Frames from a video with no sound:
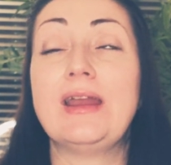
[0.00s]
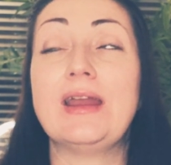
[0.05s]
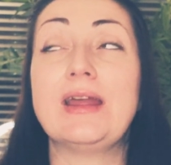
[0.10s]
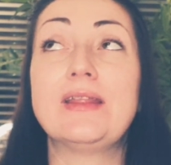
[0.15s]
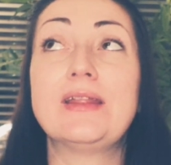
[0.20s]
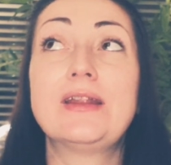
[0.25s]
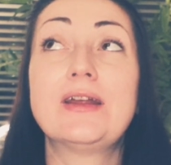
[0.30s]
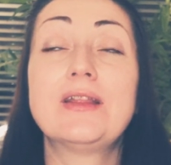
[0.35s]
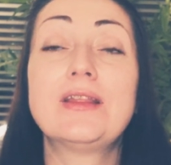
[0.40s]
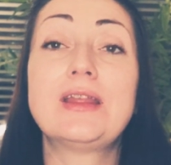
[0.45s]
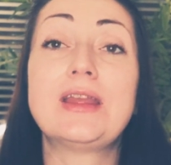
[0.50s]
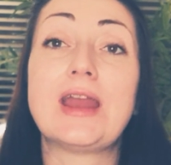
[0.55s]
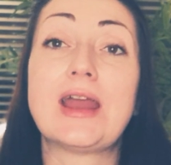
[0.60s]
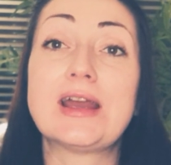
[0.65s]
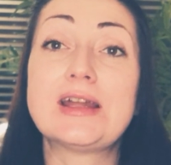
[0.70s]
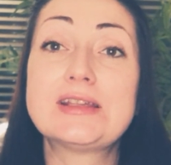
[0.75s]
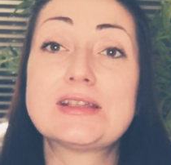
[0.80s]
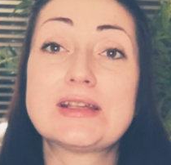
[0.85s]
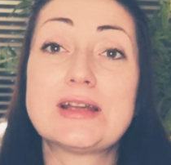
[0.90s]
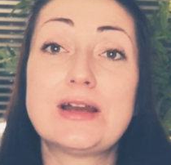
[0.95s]
And then on the
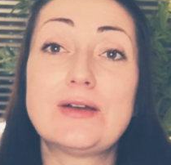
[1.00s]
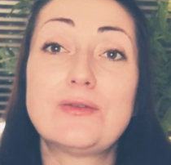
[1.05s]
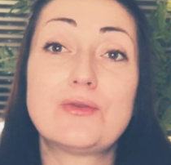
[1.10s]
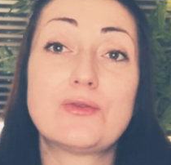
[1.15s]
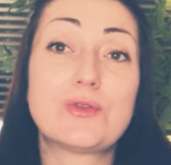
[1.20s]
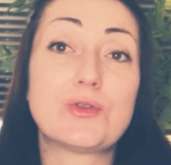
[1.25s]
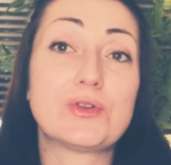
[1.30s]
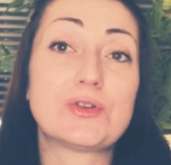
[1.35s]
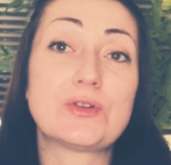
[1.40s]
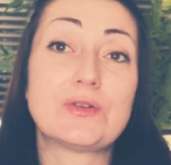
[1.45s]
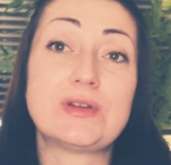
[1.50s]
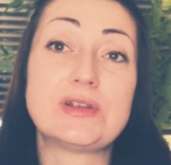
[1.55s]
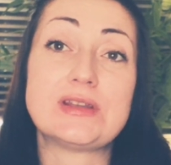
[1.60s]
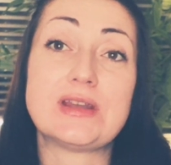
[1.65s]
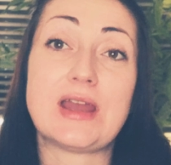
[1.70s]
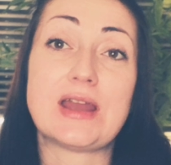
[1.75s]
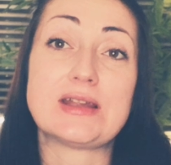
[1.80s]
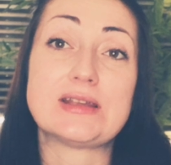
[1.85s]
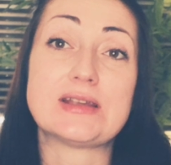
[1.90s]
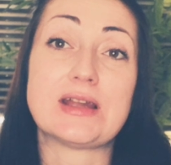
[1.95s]
exhale, we're just going
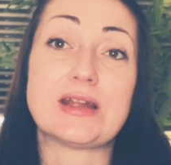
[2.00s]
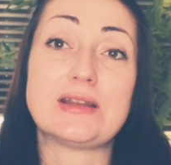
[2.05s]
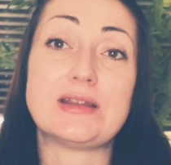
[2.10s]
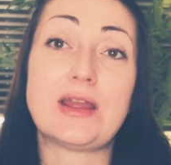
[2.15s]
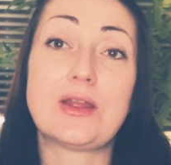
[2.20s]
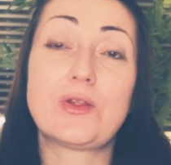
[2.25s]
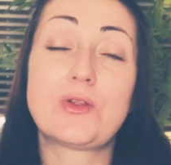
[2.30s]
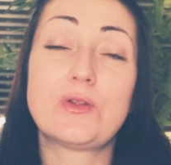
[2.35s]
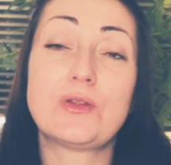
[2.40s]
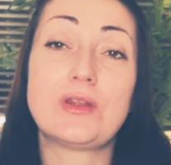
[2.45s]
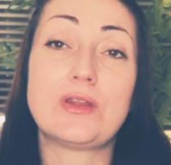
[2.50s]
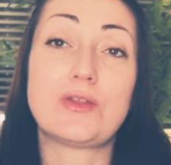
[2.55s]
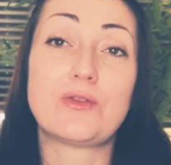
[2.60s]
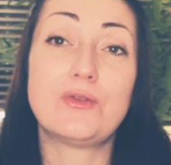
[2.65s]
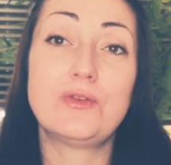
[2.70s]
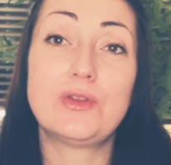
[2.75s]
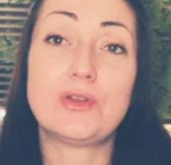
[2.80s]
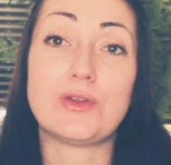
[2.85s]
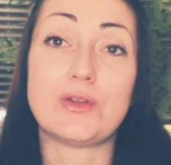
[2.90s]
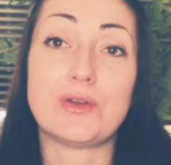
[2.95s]
to exhale naturally
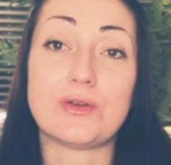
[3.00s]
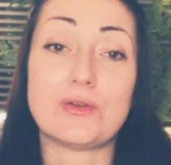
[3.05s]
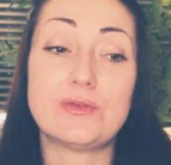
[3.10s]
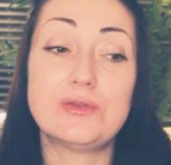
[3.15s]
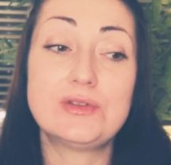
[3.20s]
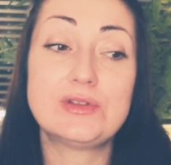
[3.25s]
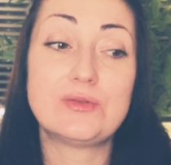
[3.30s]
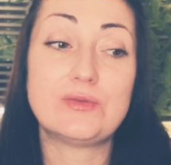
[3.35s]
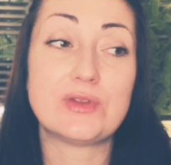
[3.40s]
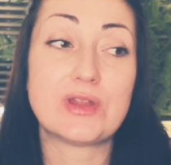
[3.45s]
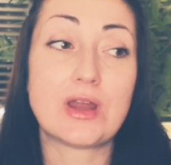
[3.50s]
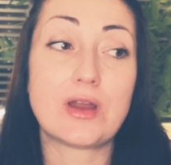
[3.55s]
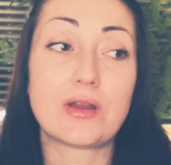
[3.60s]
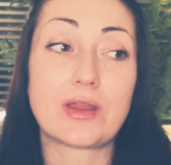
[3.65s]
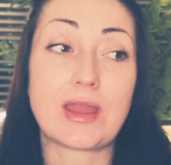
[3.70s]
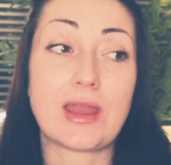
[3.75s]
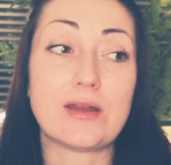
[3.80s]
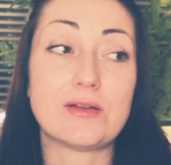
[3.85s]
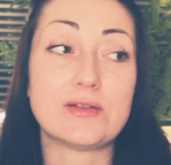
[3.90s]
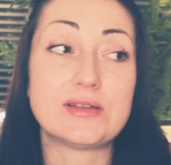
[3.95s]
through the nose
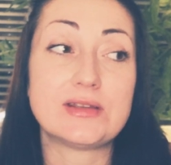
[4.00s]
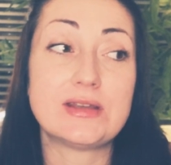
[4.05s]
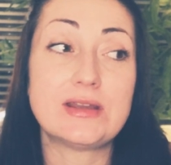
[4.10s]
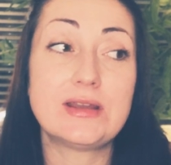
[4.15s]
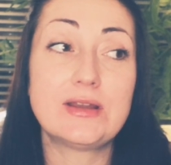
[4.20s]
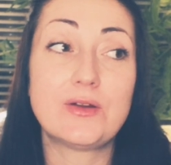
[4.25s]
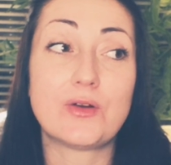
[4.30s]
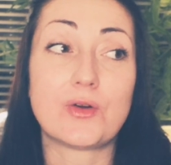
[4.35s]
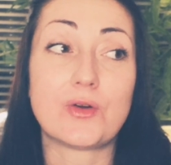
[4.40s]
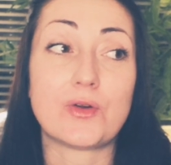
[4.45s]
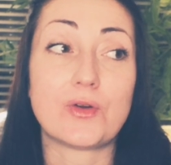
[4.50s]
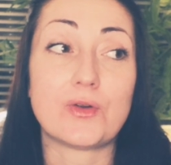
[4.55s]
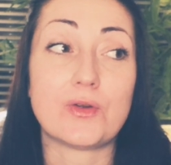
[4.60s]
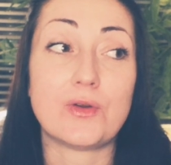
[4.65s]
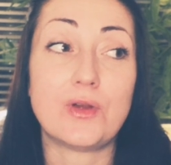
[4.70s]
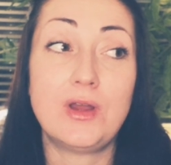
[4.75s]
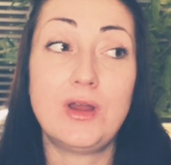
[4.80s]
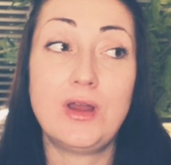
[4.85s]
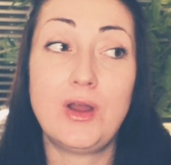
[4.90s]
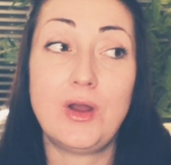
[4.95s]
without counting
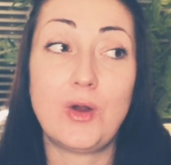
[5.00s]
or